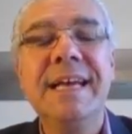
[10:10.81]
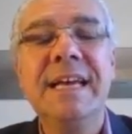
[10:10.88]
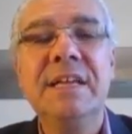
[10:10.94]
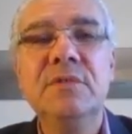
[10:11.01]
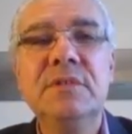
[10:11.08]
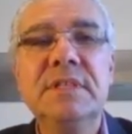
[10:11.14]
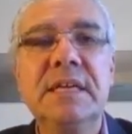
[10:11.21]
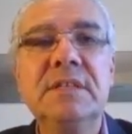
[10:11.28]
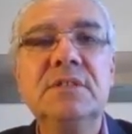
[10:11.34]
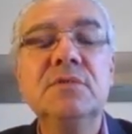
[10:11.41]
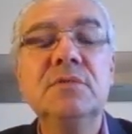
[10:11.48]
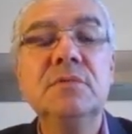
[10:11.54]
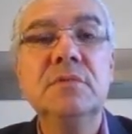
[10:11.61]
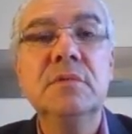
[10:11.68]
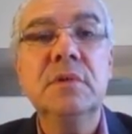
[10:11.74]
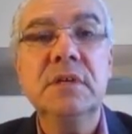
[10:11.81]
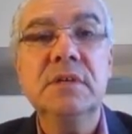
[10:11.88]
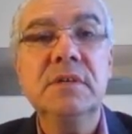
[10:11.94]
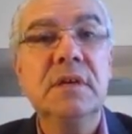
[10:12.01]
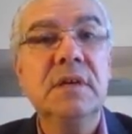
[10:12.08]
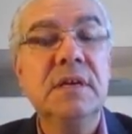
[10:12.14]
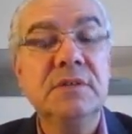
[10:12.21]
and you tend
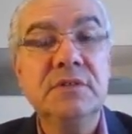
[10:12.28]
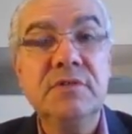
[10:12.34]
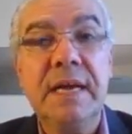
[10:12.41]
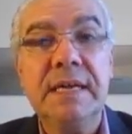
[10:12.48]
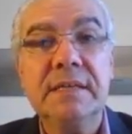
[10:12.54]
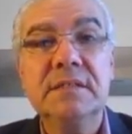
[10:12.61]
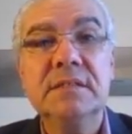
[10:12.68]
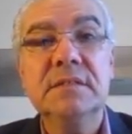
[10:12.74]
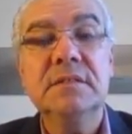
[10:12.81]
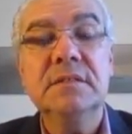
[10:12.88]
to attract